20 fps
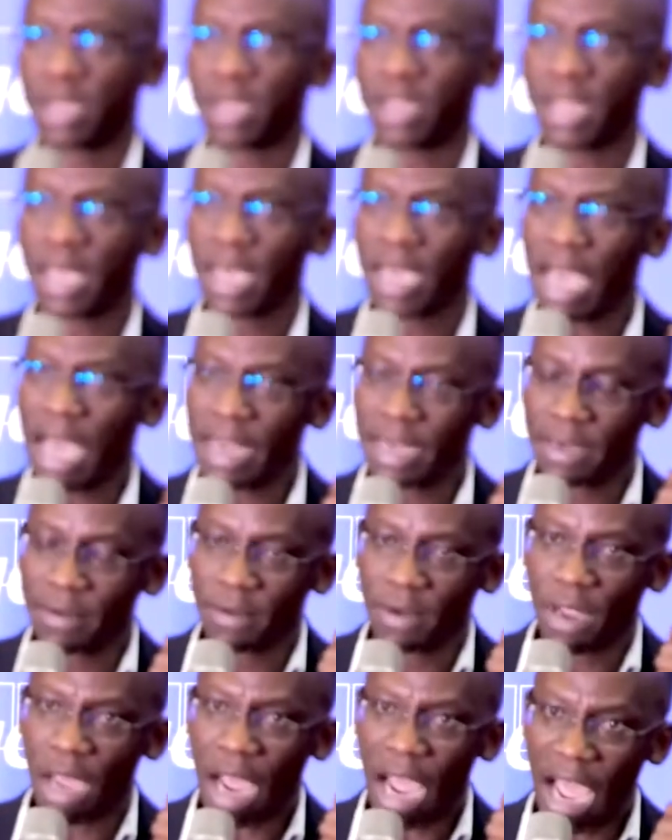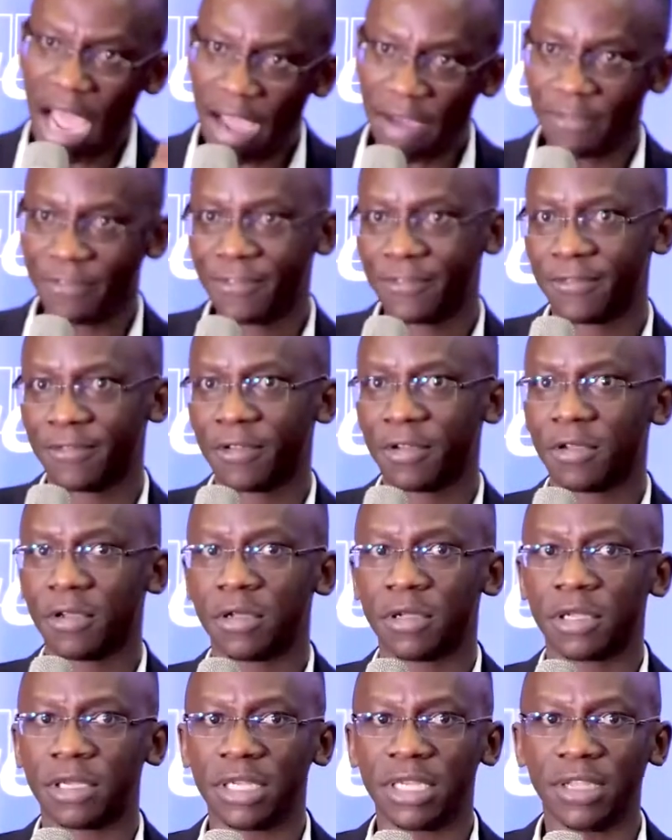they can have
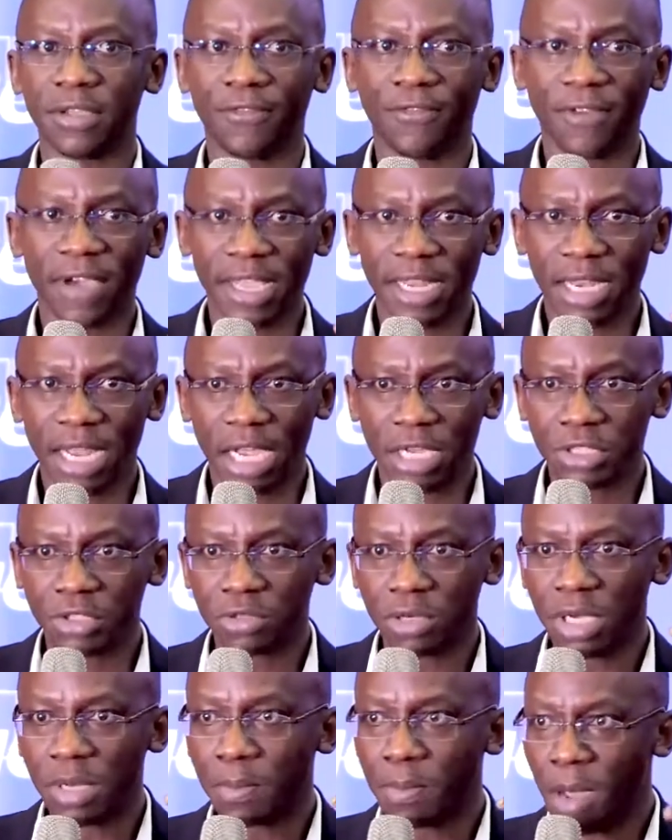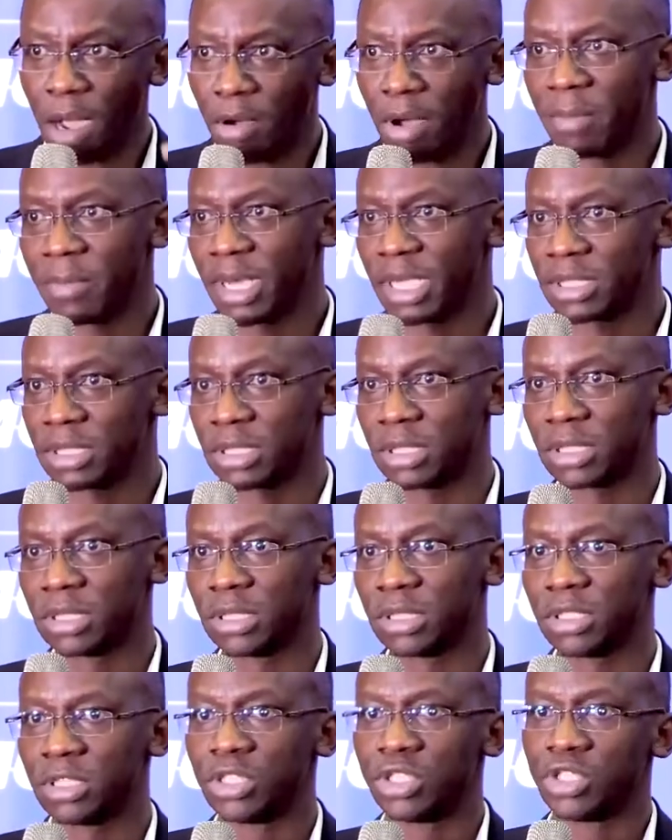the financial empowerment
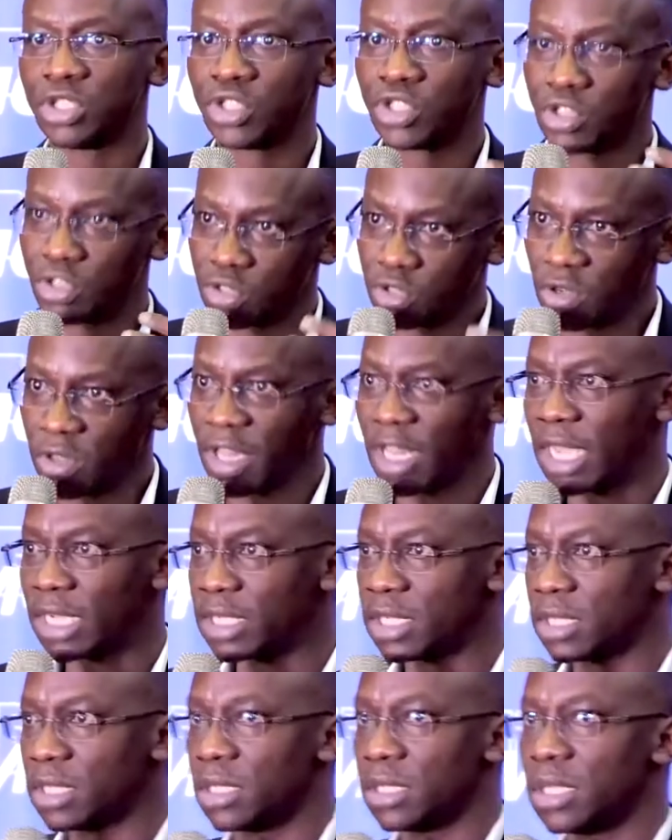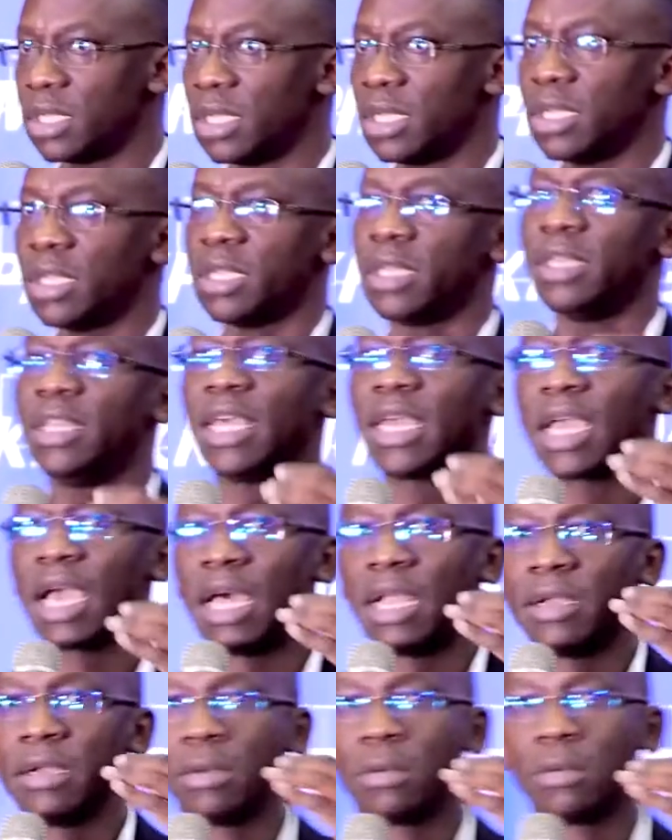so that they can